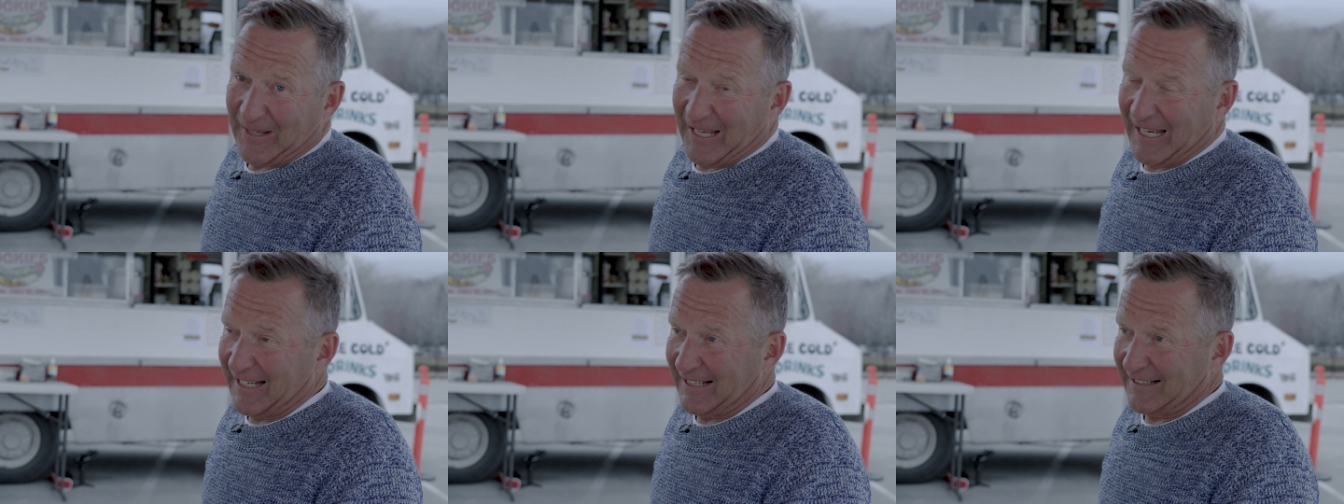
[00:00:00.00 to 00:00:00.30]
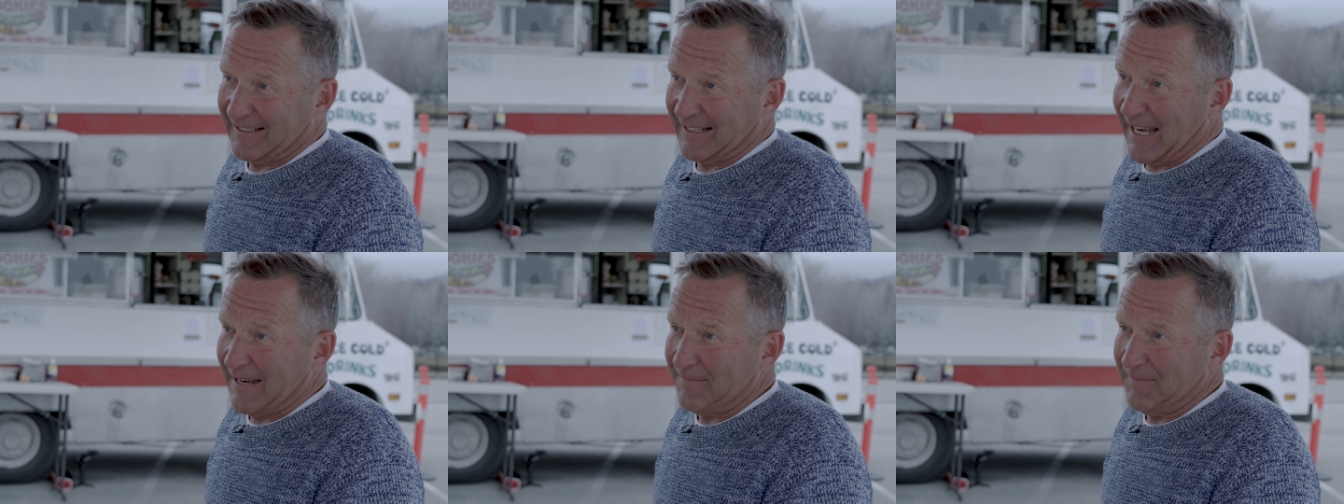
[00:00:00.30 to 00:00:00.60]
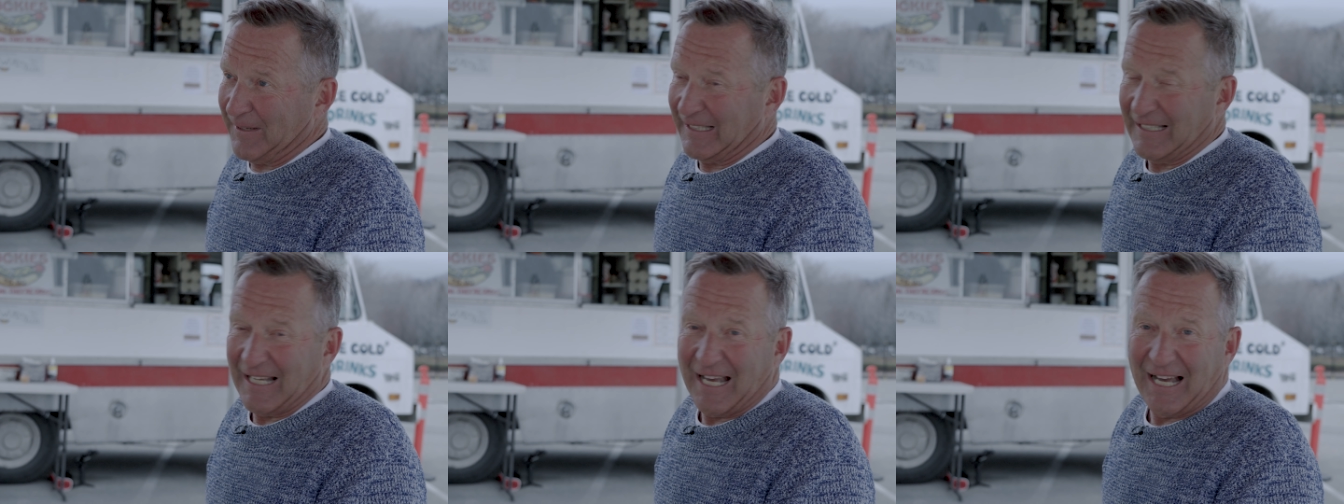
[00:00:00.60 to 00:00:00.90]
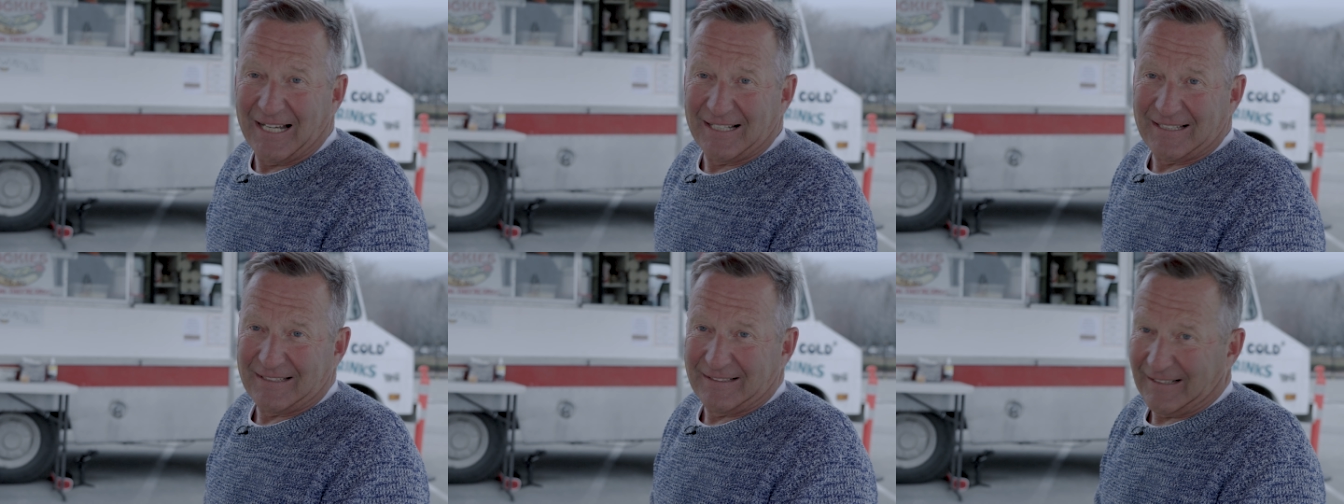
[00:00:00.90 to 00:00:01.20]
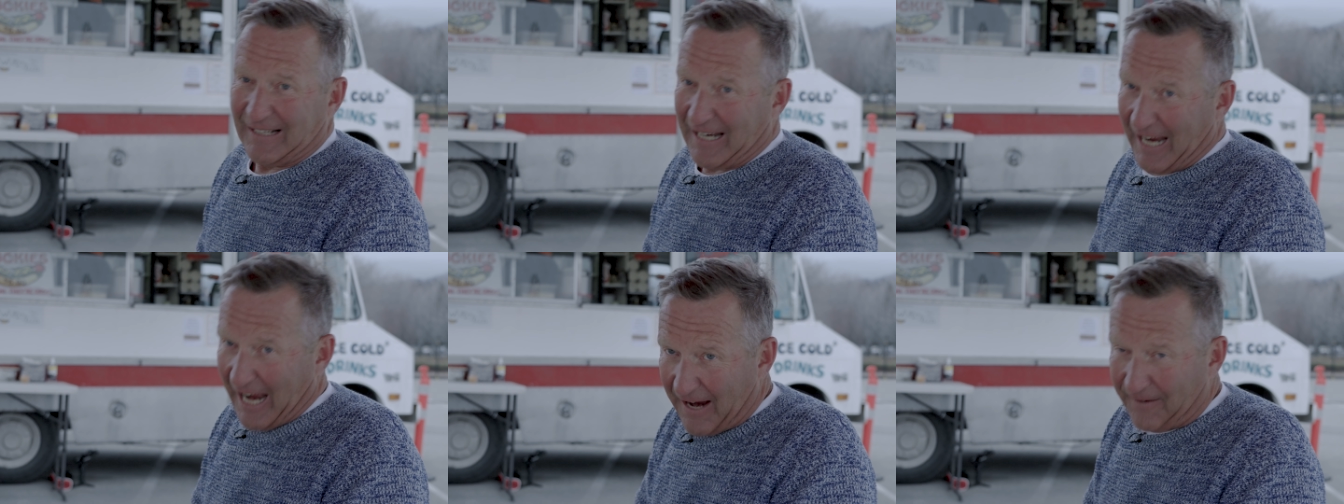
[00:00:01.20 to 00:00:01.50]
And I mean that
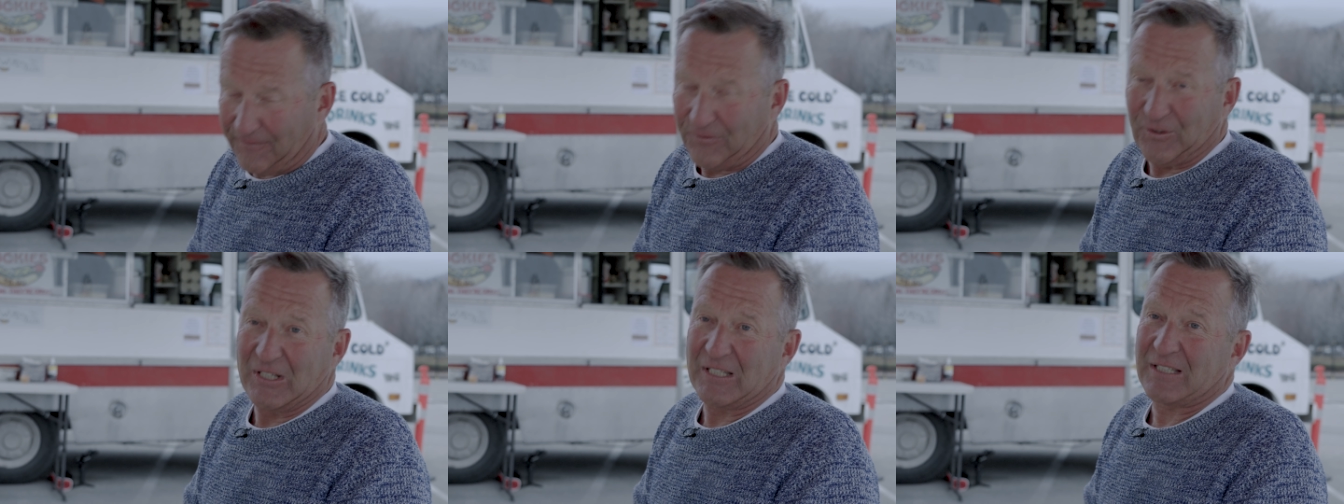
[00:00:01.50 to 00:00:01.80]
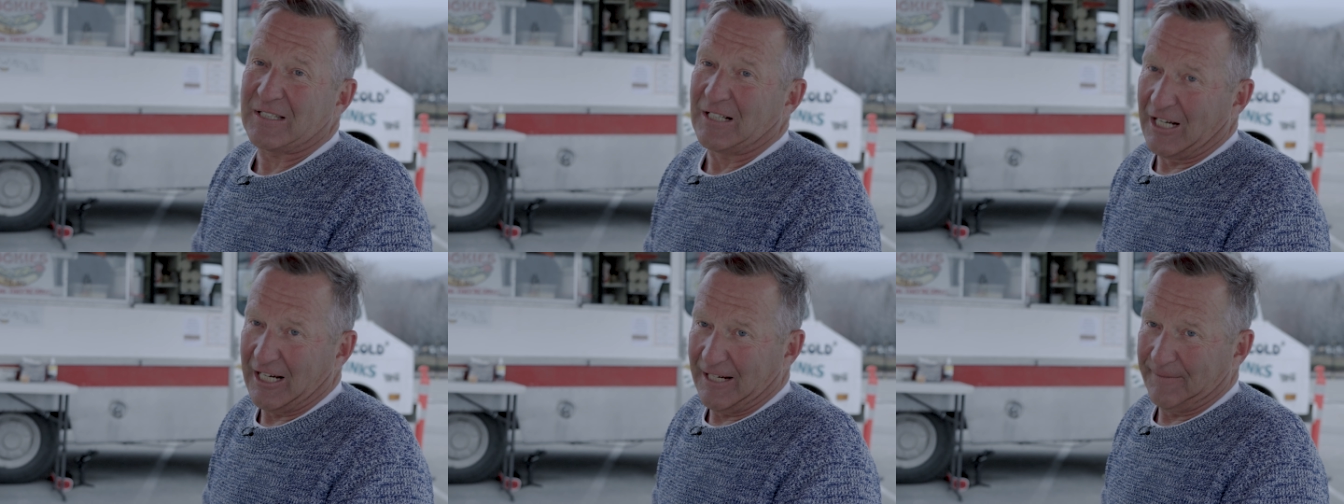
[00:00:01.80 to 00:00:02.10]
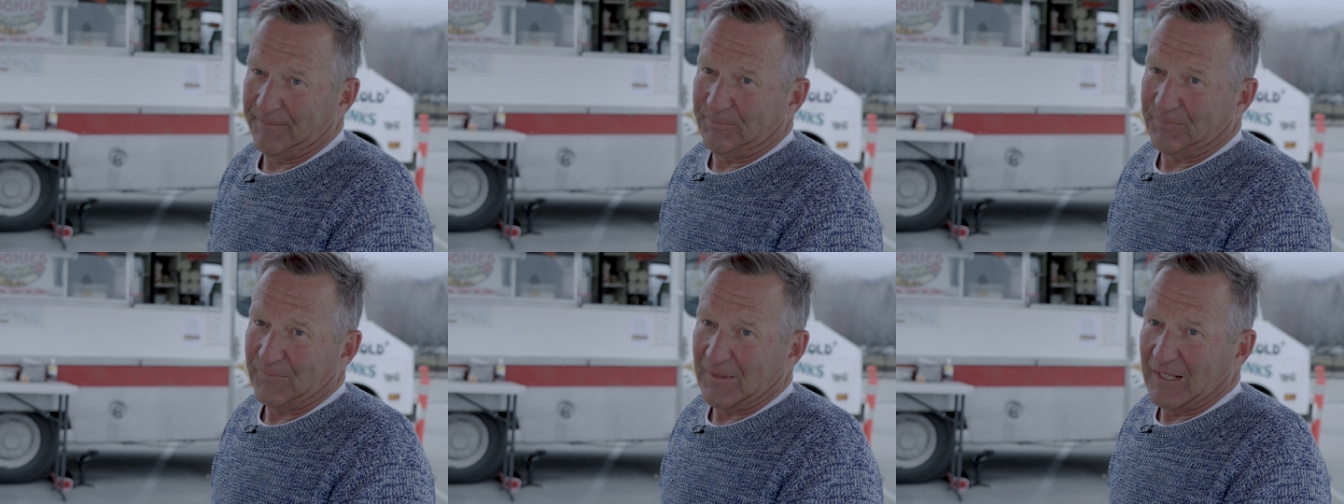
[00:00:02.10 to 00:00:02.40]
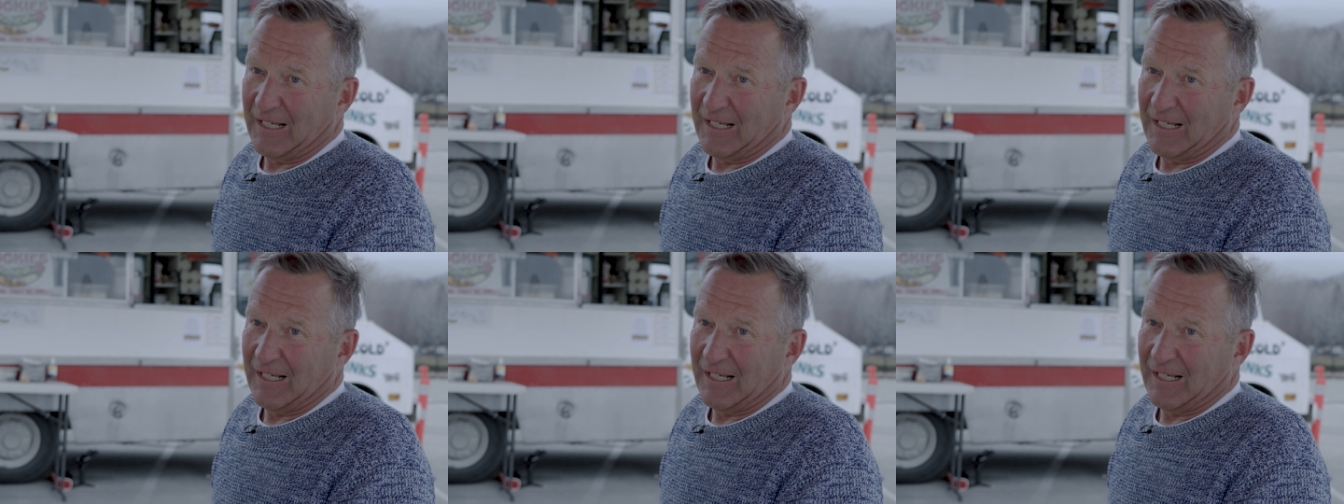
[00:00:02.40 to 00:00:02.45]
every time.